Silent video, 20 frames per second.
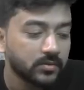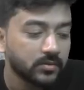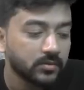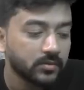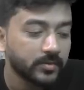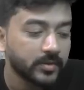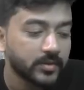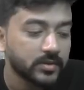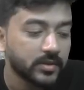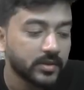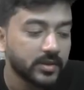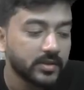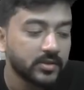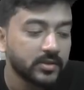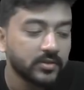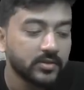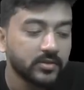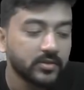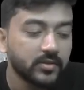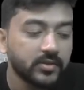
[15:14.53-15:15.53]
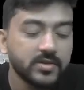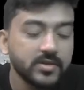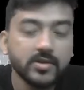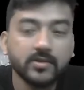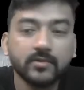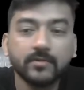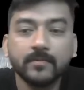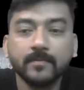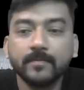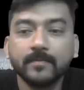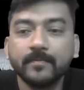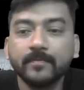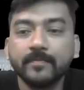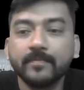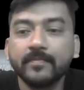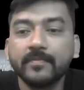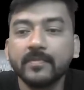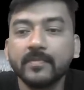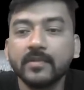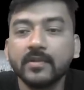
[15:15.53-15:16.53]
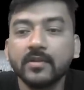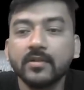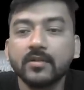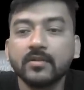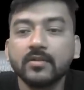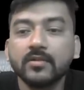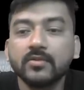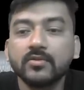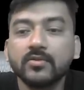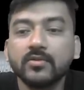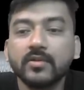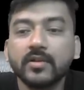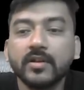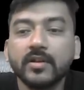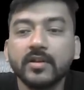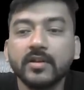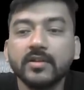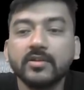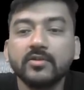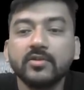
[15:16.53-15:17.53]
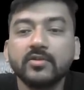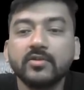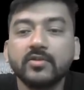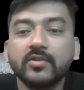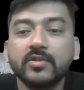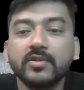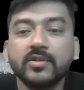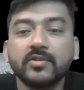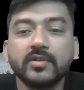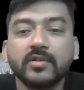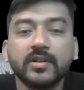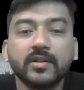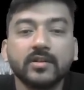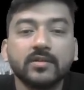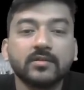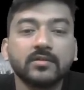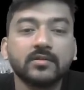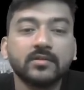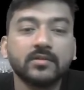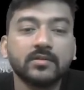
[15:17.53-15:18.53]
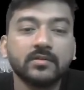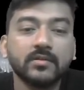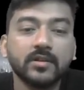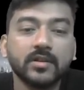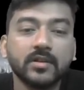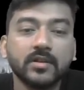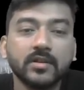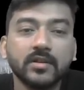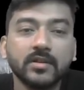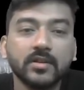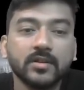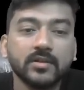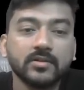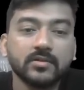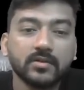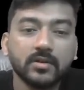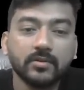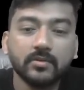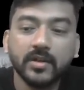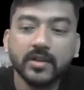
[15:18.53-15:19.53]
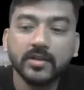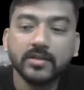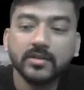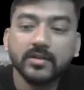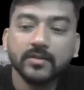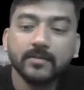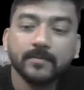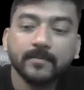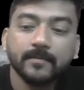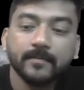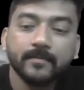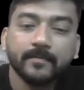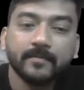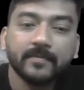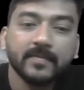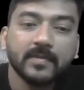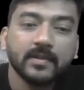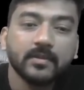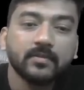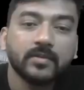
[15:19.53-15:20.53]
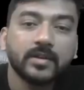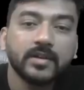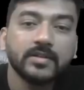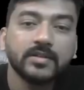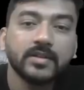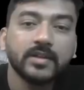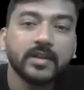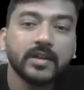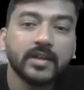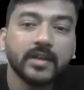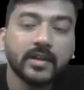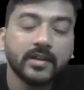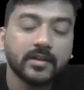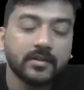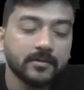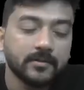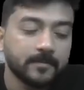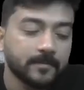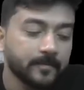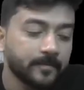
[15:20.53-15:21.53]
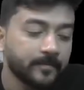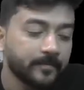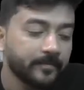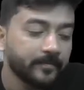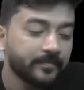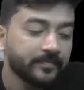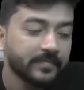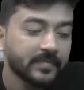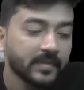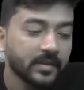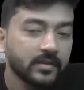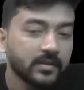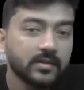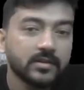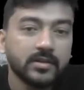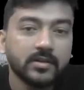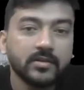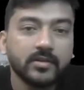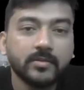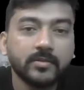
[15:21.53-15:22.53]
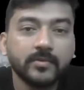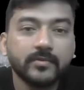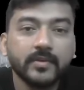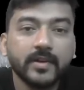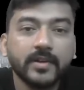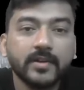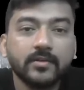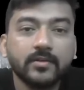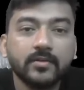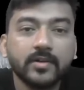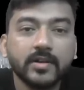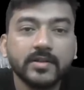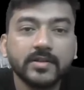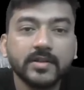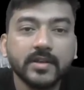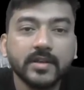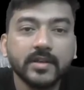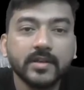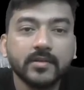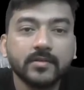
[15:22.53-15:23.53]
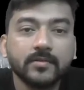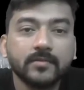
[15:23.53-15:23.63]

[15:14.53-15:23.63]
Yes, a0 is equal to 0. So you will get a0 is equal to 0 here. Okay, now what is an? Now let me find out what is an.